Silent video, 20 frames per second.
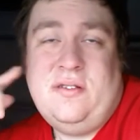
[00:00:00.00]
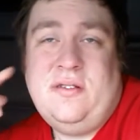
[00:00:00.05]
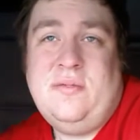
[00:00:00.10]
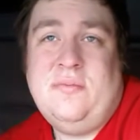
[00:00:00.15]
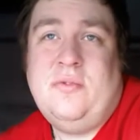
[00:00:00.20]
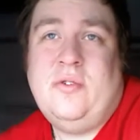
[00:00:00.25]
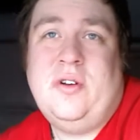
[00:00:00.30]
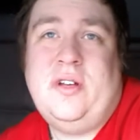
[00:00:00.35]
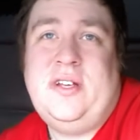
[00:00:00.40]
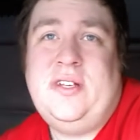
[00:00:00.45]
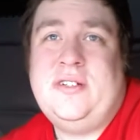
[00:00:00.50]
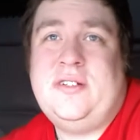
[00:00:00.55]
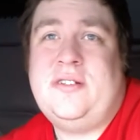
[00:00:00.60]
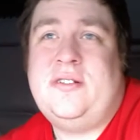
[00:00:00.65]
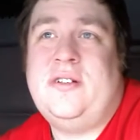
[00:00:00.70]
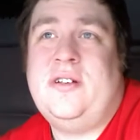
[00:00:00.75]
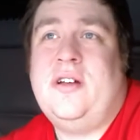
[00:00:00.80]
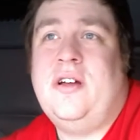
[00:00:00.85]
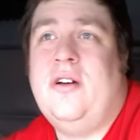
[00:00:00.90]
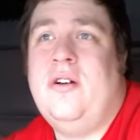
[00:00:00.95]
The more
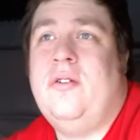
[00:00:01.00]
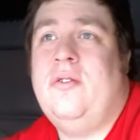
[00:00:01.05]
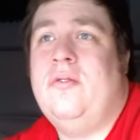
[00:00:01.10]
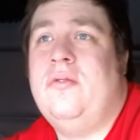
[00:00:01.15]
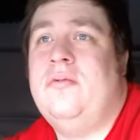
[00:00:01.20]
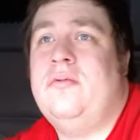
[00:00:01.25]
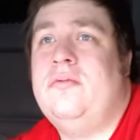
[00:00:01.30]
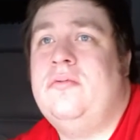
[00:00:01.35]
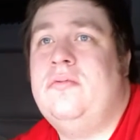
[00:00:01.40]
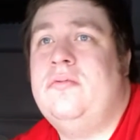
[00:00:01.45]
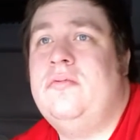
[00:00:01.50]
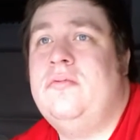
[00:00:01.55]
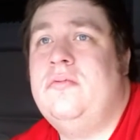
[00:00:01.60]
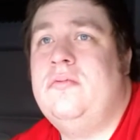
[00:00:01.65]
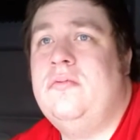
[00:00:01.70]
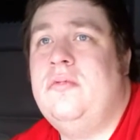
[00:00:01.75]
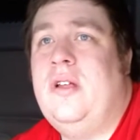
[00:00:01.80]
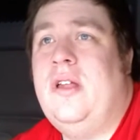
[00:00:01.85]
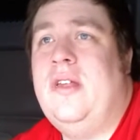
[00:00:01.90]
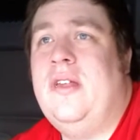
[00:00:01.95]
east you go,
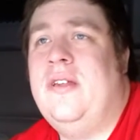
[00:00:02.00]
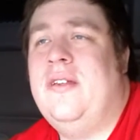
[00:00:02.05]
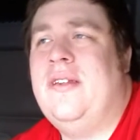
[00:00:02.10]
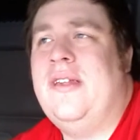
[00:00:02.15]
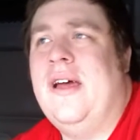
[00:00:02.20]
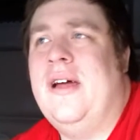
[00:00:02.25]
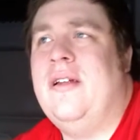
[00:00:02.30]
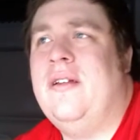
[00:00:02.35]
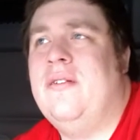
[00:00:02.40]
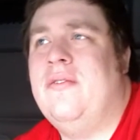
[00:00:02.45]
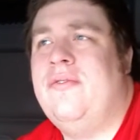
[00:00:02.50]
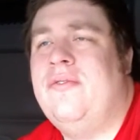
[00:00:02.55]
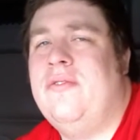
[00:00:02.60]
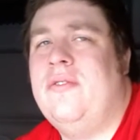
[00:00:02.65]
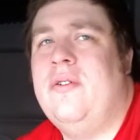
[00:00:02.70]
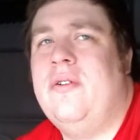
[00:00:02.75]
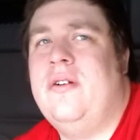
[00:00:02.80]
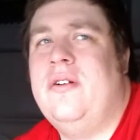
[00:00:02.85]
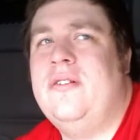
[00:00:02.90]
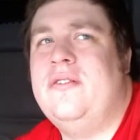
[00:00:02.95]
and then down into
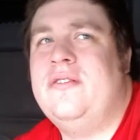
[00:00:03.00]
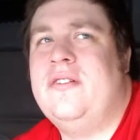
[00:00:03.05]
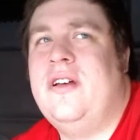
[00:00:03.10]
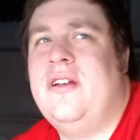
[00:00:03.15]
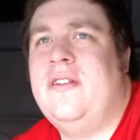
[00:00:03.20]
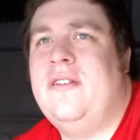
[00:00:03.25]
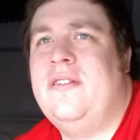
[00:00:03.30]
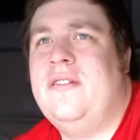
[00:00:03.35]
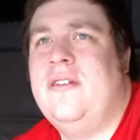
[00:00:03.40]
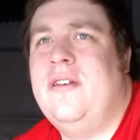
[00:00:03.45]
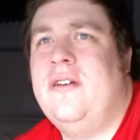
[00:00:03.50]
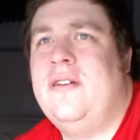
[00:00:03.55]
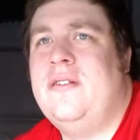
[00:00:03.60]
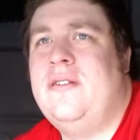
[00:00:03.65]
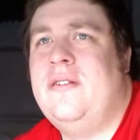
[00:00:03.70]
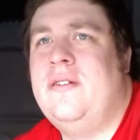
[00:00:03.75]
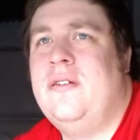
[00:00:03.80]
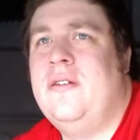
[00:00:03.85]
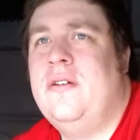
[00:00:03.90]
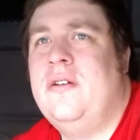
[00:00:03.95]
Florida, it just kind of
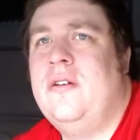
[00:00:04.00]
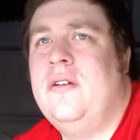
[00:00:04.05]
sucks.